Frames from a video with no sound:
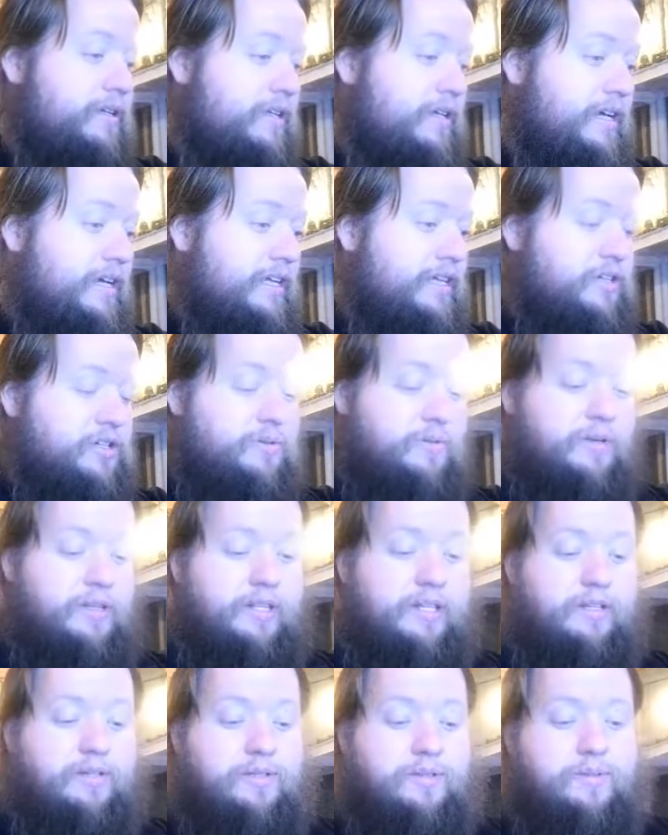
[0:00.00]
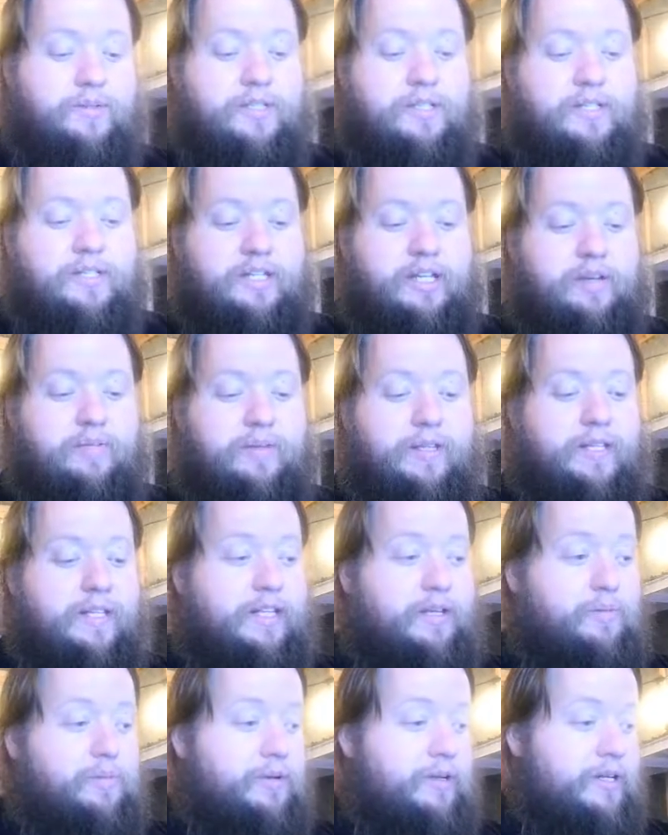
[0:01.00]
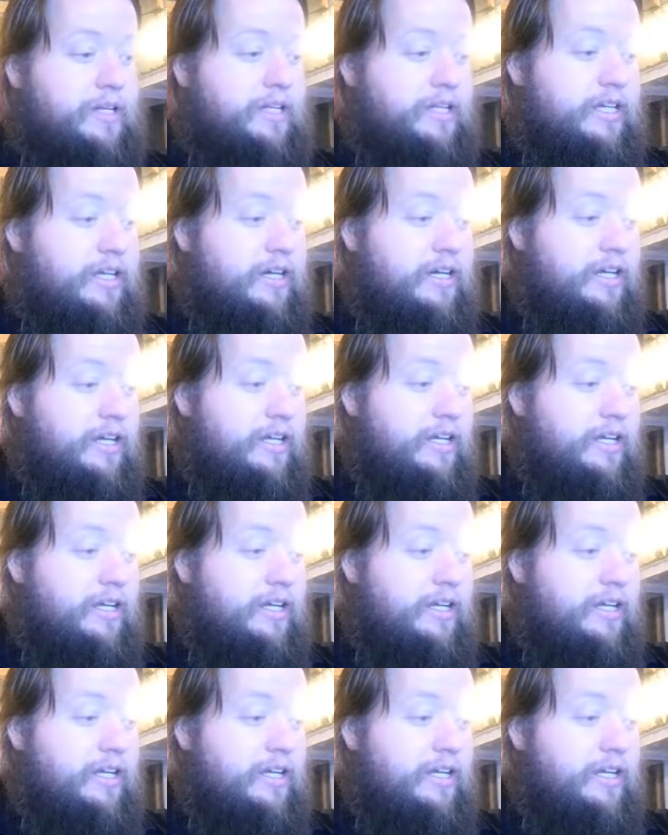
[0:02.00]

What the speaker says: like this one, this was a statement that they put in there.